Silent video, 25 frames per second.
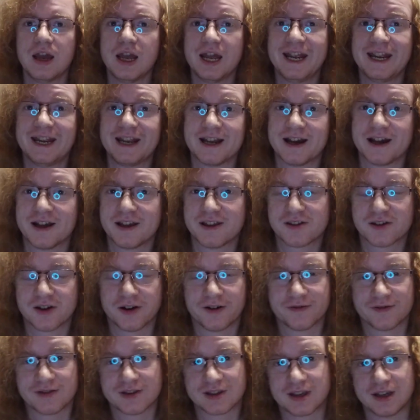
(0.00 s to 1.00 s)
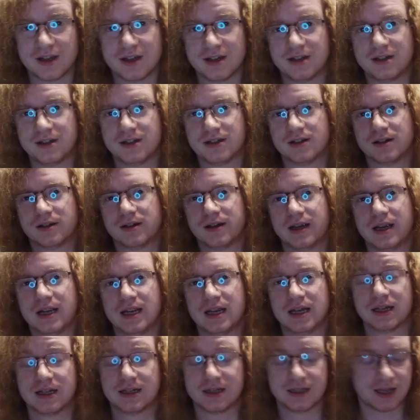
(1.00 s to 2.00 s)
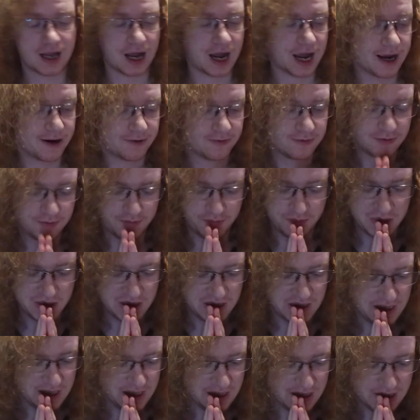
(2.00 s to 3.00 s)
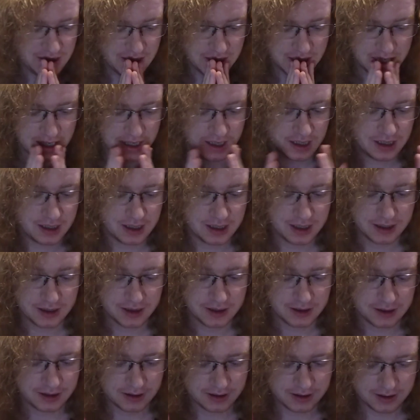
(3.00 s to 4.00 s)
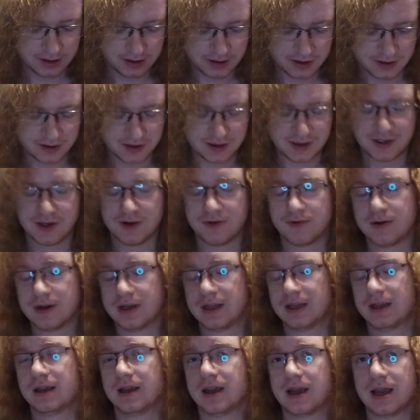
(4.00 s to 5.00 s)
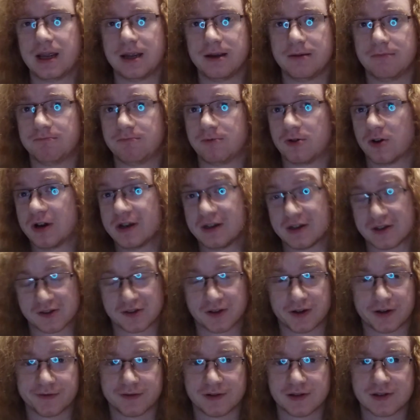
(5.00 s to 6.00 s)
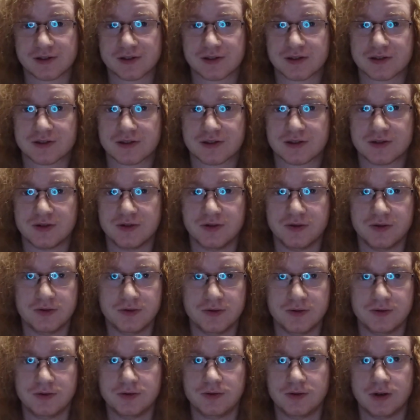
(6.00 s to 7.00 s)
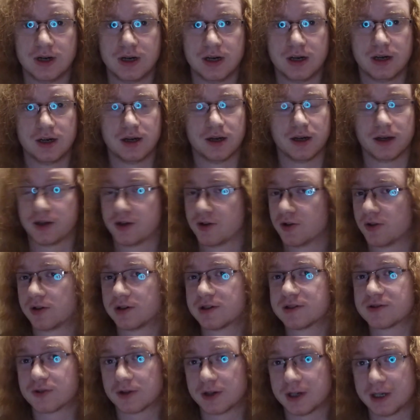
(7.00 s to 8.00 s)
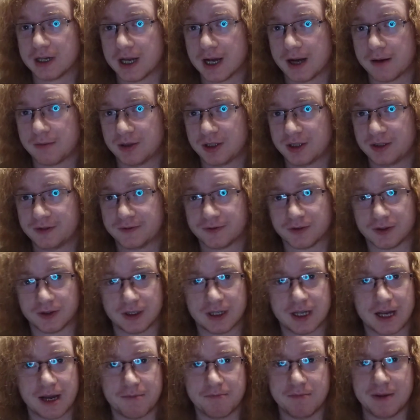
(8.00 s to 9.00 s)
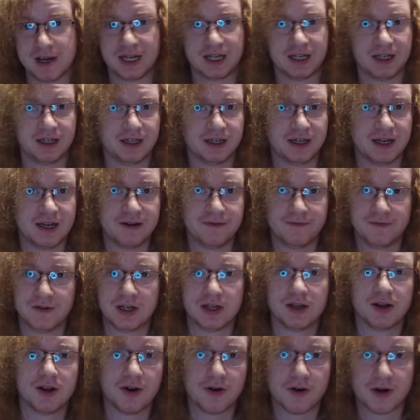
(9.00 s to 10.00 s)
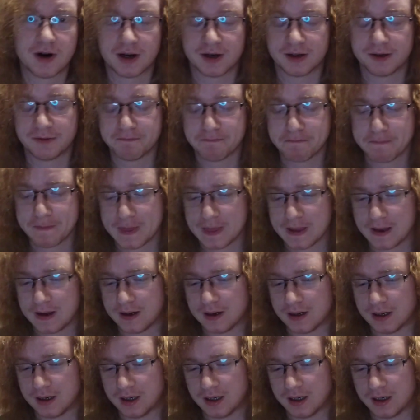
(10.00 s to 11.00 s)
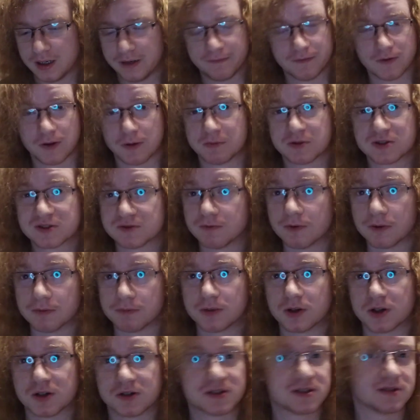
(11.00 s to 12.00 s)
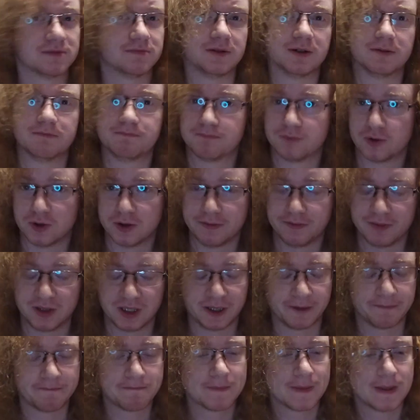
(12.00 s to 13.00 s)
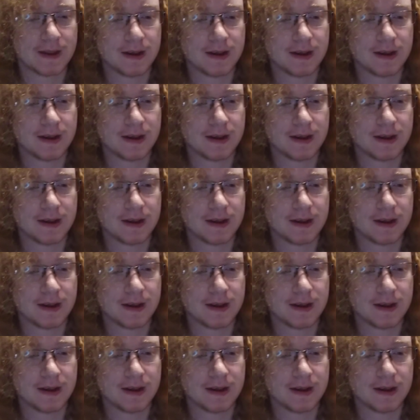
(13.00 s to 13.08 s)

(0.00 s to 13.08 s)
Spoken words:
Hey guys, Coffin Skate here, and I would be doing a great disservice to Akira Toriyama for not making a video on him, even though I'm just one person, but point being.